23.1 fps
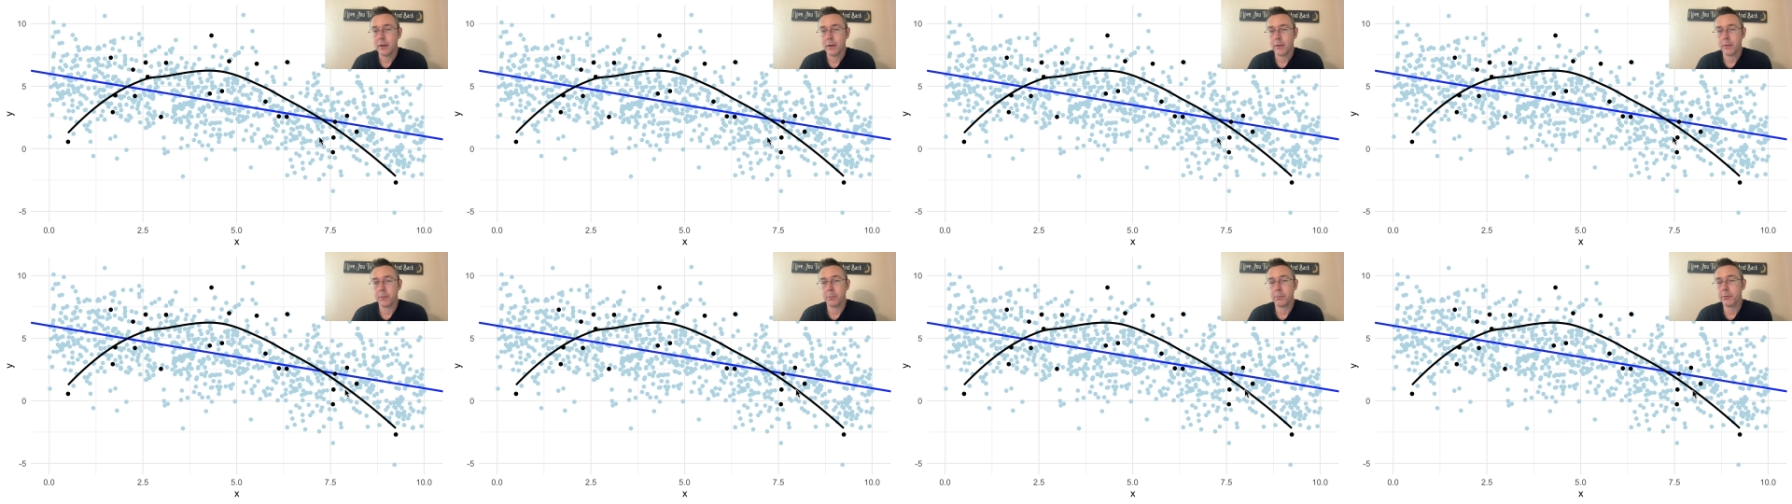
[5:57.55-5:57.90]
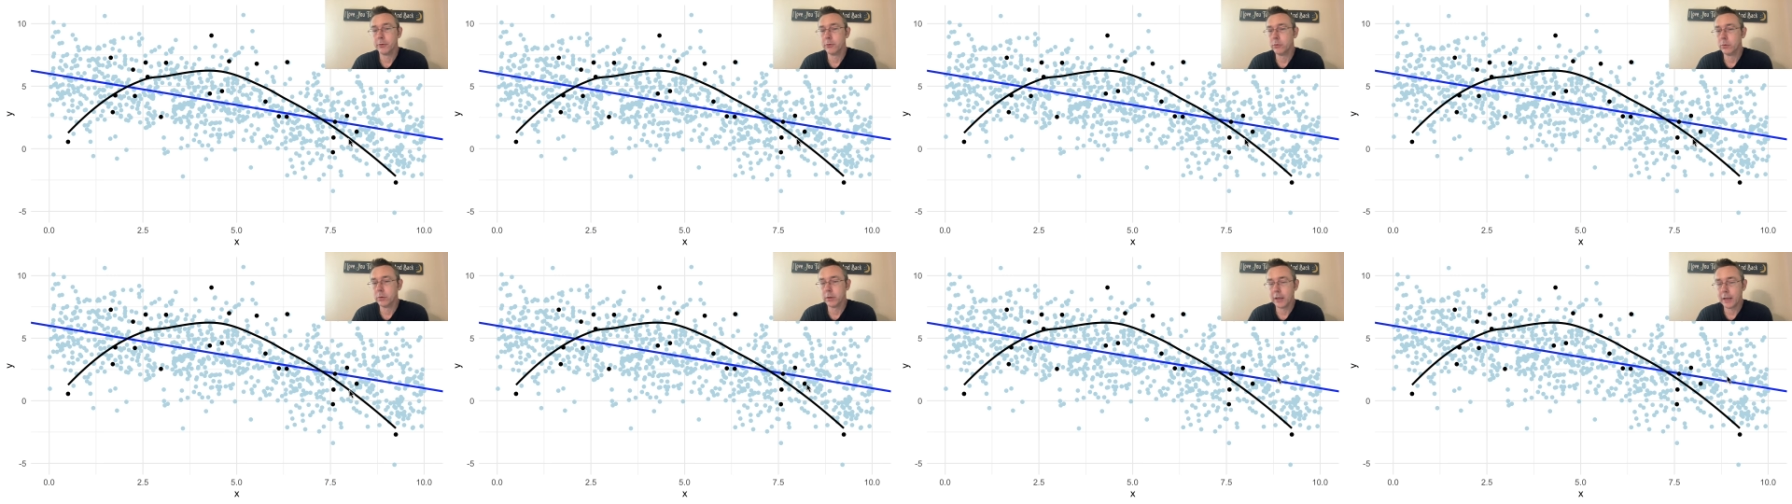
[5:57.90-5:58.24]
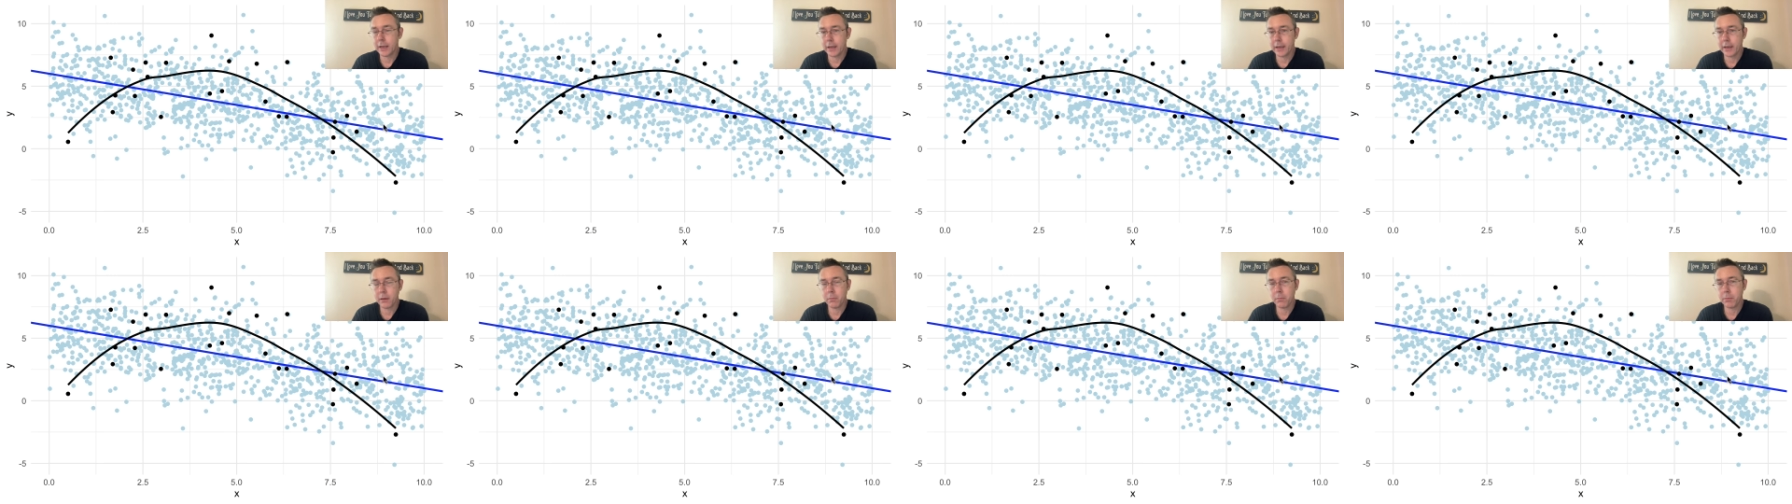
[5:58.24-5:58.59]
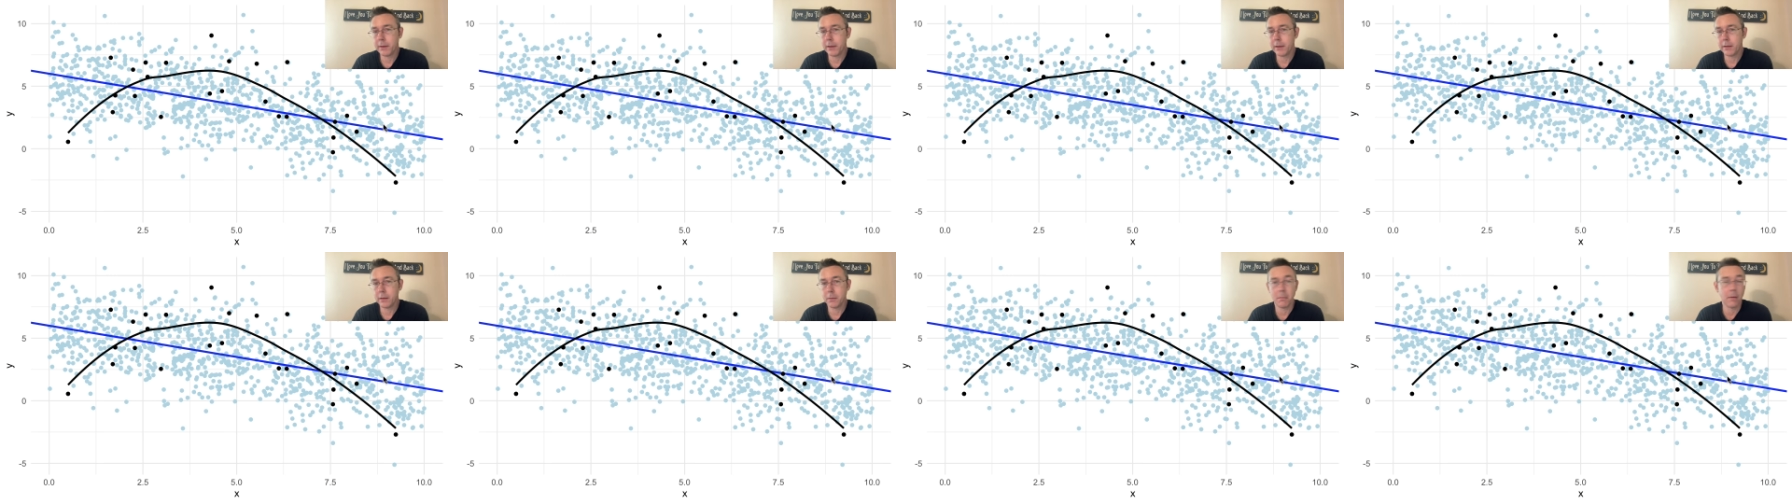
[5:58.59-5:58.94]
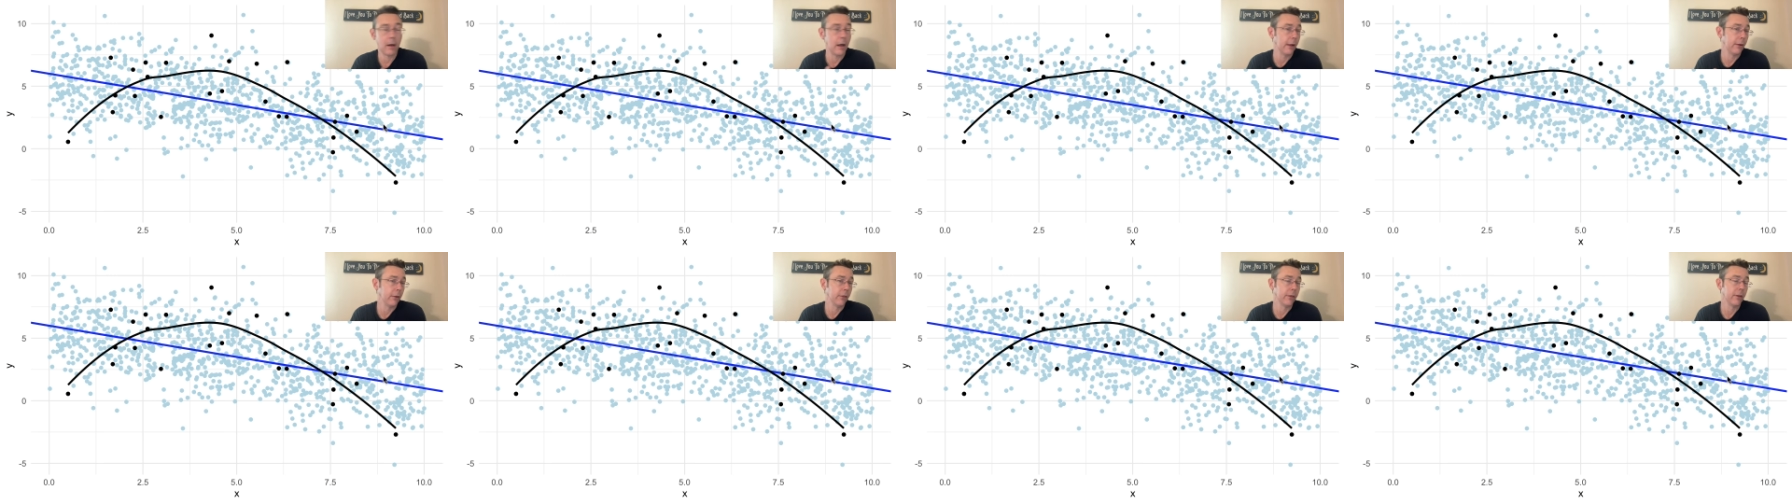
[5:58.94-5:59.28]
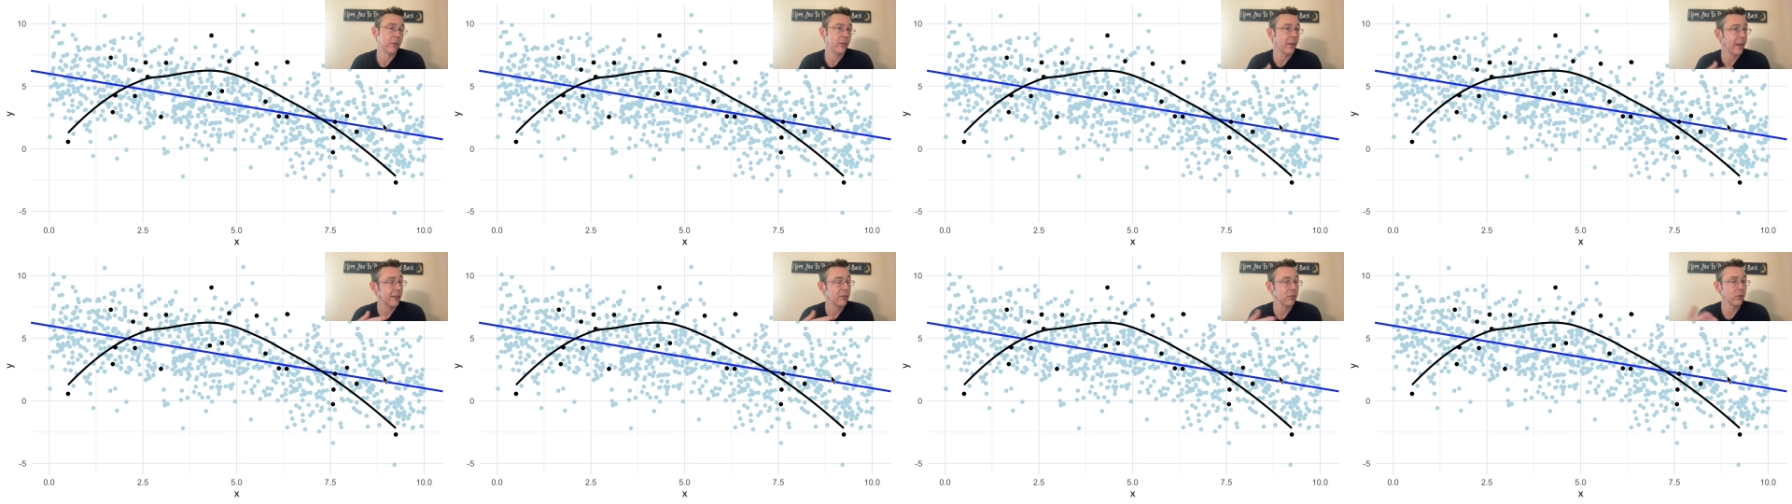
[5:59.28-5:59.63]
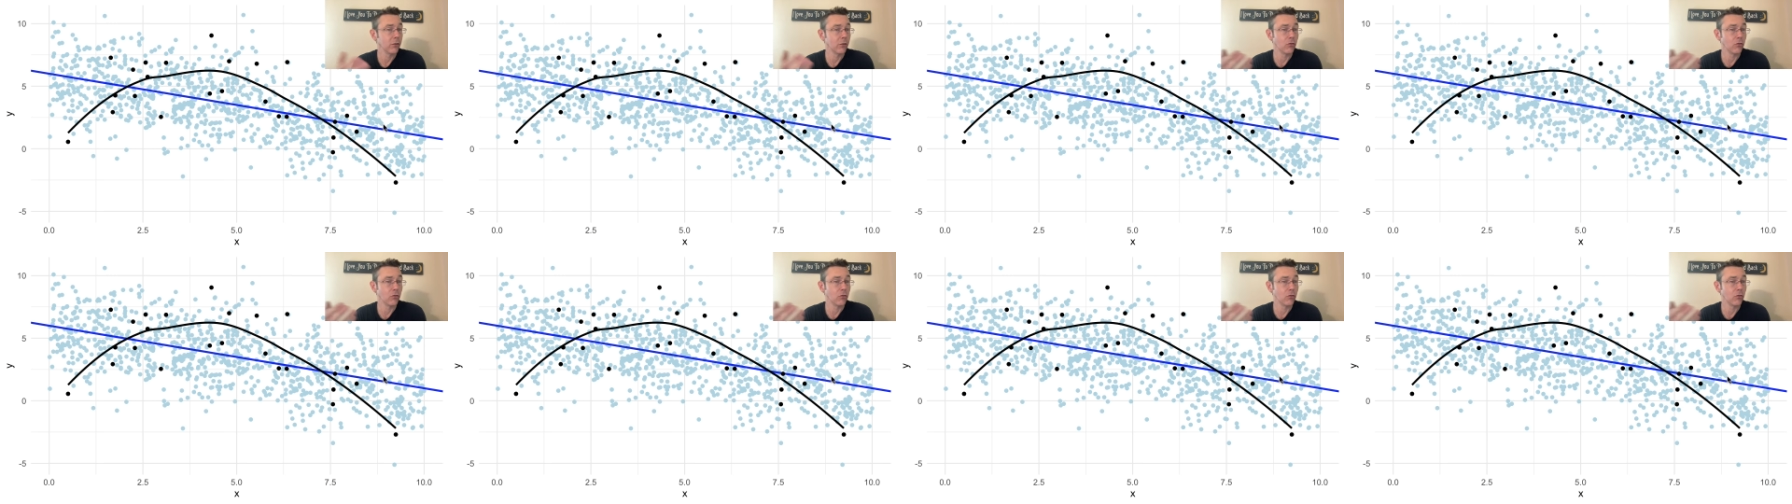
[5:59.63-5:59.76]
The blue line being the model that's actually